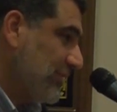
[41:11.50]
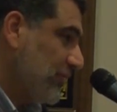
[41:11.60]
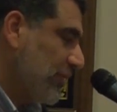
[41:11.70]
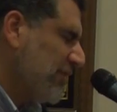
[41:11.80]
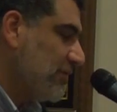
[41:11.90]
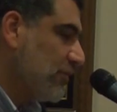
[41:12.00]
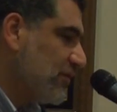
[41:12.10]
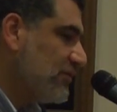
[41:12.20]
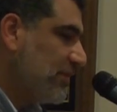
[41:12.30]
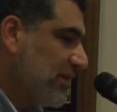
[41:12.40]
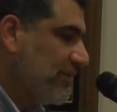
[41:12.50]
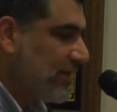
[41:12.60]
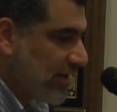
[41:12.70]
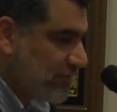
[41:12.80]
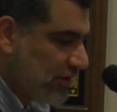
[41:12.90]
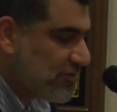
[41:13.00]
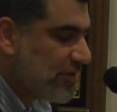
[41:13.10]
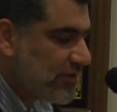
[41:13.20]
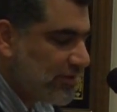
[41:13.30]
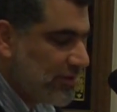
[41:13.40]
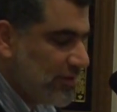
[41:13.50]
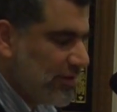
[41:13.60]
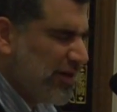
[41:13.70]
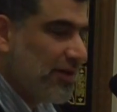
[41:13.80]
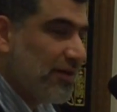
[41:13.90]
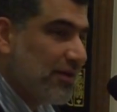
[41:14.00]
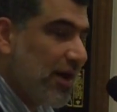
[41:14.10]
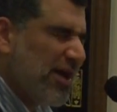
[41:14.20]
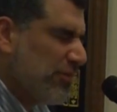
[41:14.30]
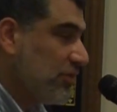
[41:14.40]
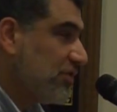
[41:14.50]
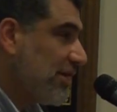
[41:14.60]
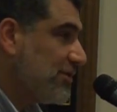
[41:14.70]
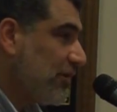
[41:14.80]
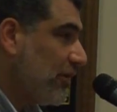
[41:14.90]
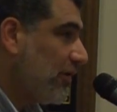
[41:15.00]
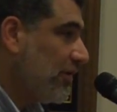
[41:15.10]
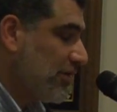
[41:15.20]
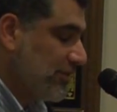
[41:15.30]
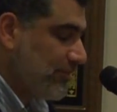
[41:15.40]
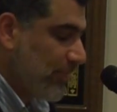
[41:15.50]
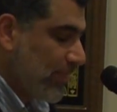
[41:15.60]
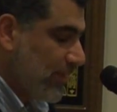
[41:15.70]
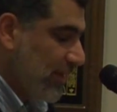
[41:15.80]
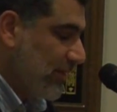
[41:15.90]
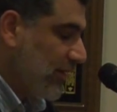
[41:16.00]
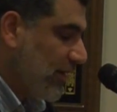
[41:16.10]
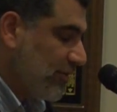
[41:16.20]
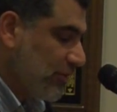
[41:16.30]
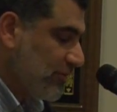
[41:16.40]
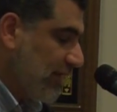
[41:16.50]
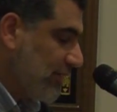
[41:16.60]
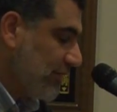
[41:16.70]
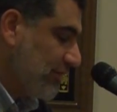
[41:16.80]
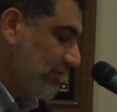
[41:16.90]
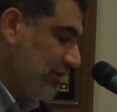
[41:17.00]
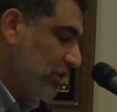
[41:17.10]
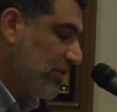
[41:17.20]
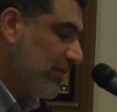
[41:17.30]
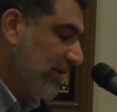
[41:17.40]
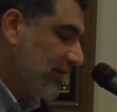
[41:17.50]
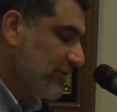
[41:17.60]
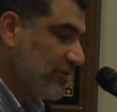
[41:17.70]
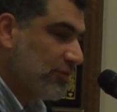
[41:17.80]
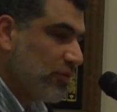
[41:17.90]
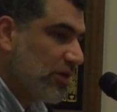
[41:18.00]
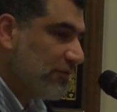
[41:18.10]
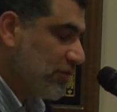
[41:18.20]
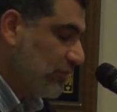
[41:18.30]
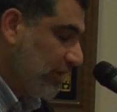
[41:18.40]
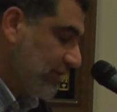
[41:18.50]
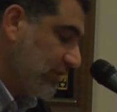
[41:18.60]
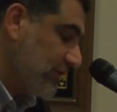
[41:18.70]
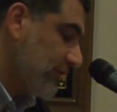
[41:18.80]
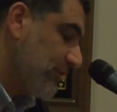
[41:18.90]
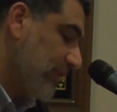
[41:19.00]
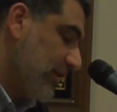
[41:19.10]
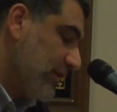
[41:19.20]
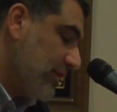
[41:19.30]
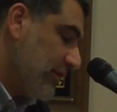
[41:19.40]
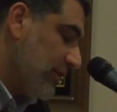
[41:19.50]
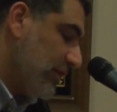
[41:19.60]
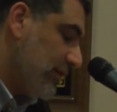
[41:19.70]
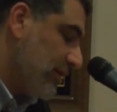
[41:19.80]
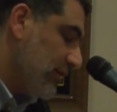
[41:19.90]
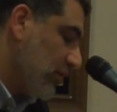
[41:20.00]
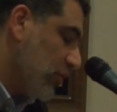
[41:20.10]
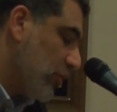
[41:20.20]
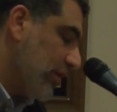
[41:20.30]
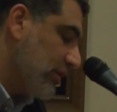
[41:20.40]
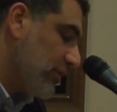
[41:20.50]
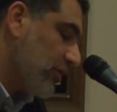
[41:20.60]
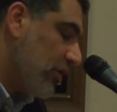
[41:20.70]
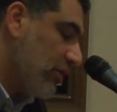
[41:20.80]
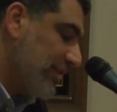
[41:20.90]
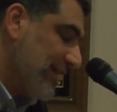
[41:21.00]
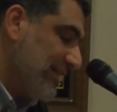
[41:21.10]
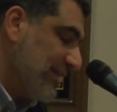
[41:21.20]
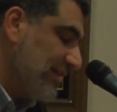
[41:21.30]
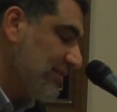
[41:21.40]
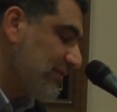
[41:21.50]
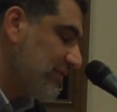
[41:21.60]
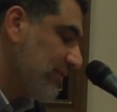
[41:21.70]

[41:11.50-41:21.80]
All right, so Muslims believe in the day of judgment. God will judge all and God will send human beings to one of 2 places according to their heart and deeds.